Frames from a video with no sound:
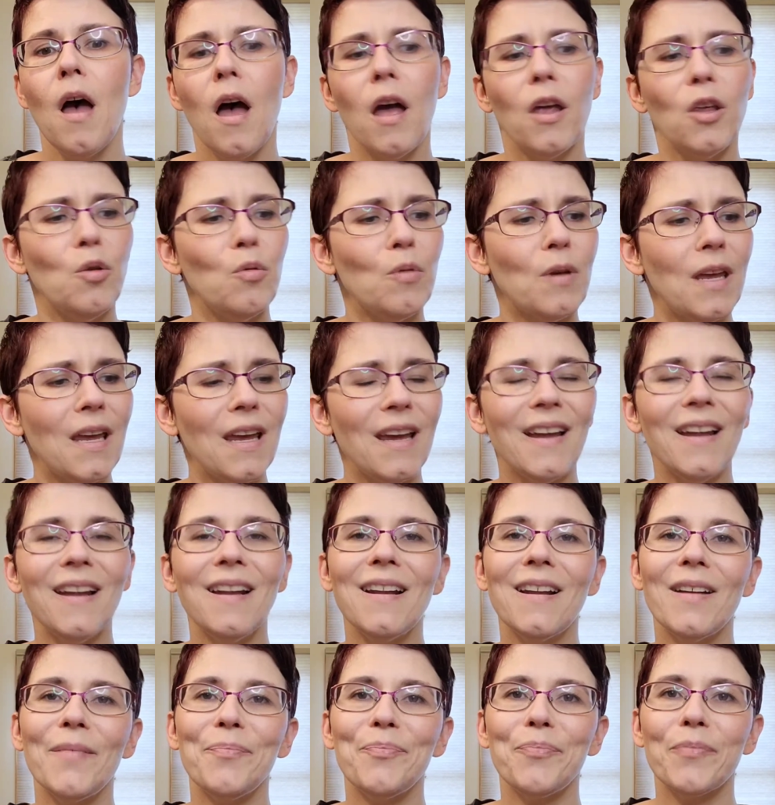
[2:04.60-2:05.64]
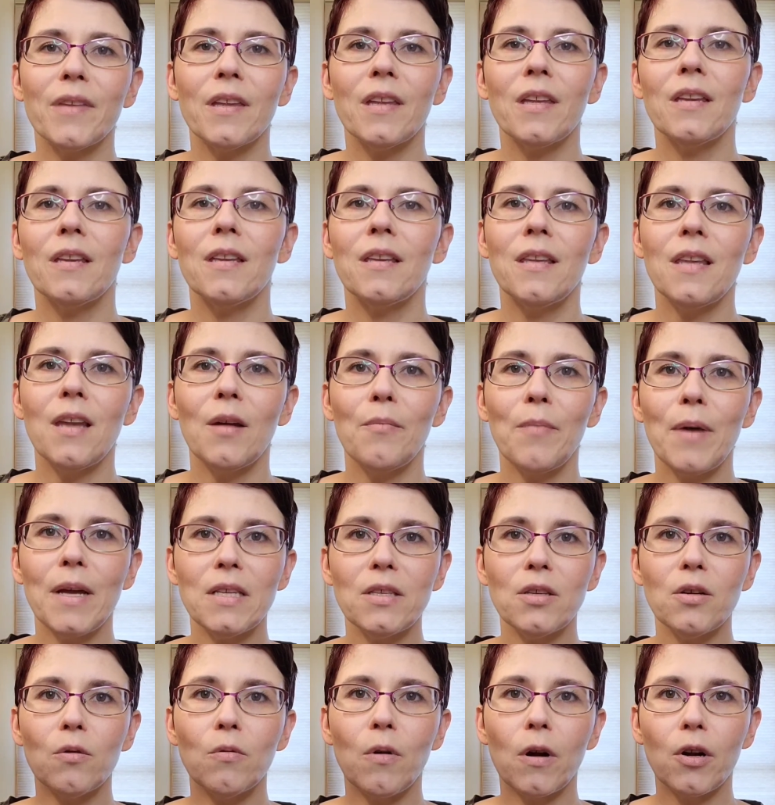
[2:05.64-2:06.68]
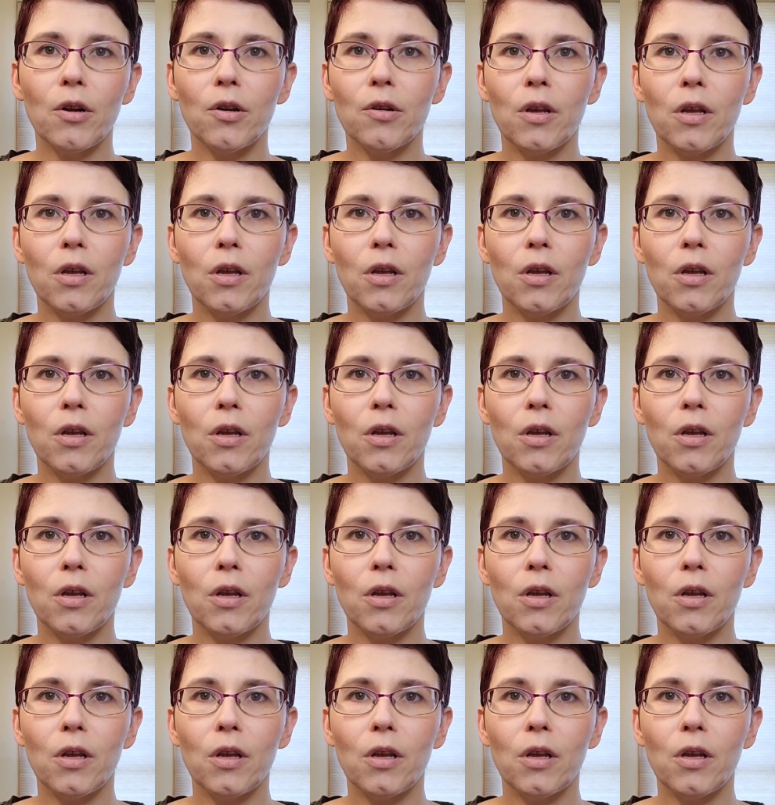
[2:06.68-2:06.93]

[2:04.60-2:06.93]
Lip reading: You can, now micellar water you